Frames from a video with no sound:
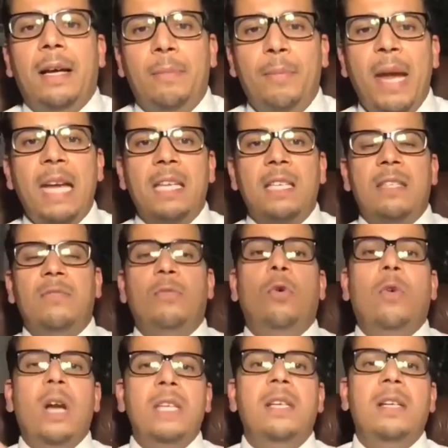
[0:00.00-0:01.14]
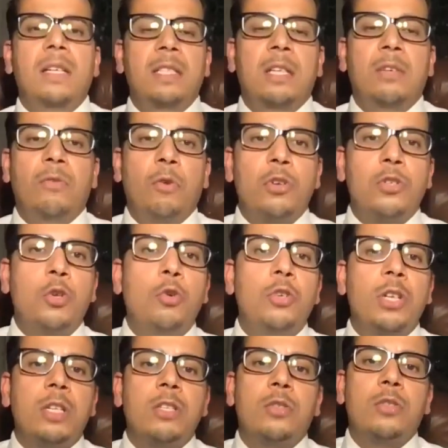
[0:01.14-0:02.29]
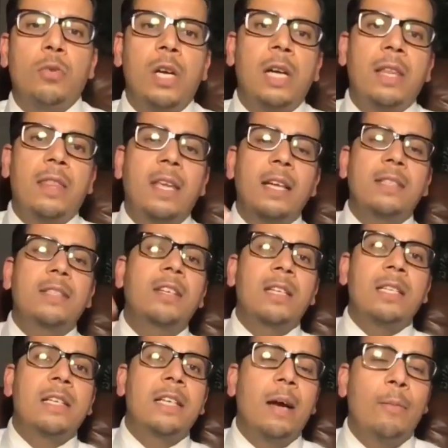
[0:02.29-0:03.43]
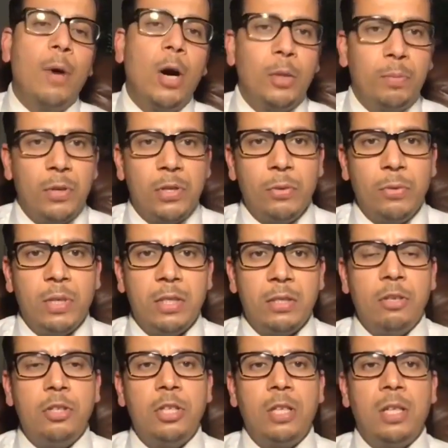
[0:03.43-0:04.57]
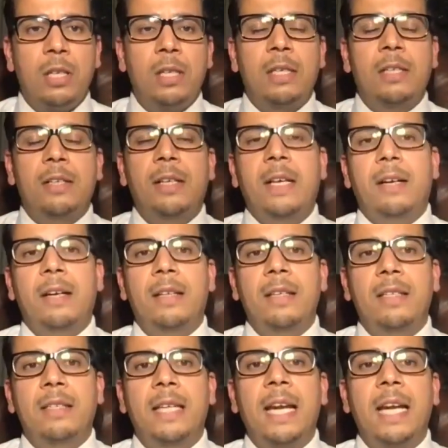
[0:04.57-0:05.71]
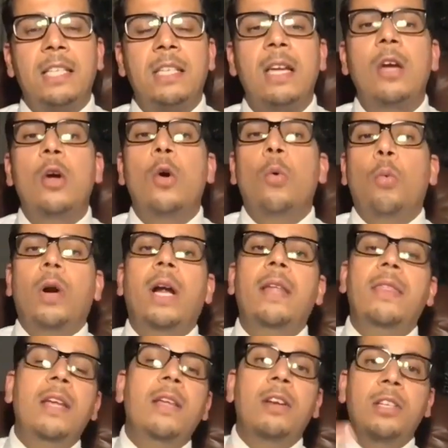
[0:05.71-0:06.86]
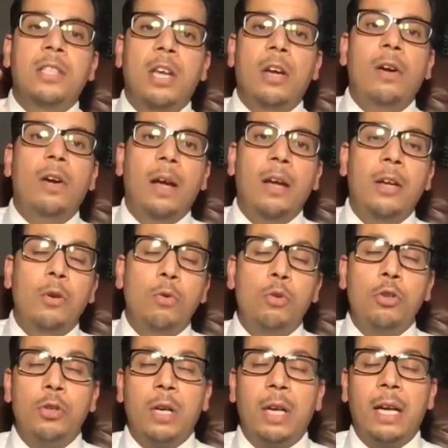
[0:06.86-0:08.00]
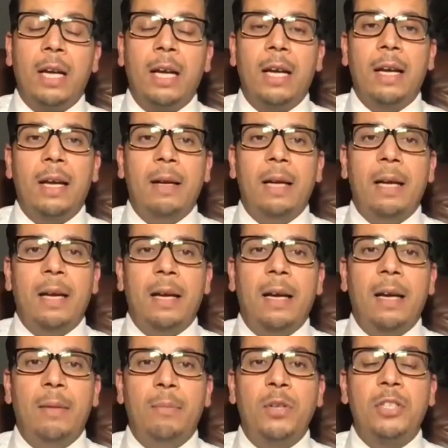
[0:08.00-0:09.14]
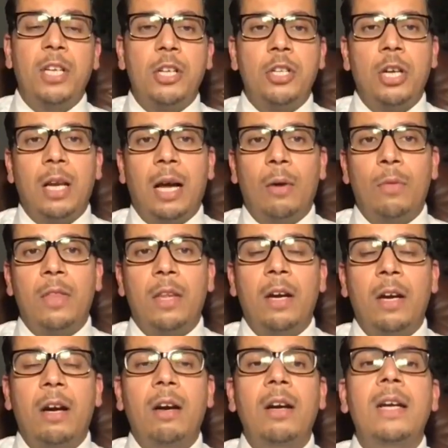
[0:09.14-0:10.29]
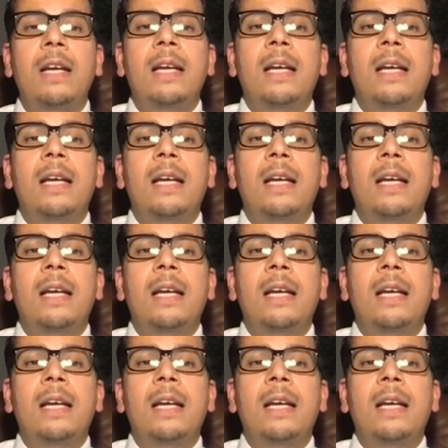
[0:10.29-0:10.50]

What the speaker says: base for residents and for students to really think seriously about pursuing surgical career in the States, where I think there's a huge potential out there.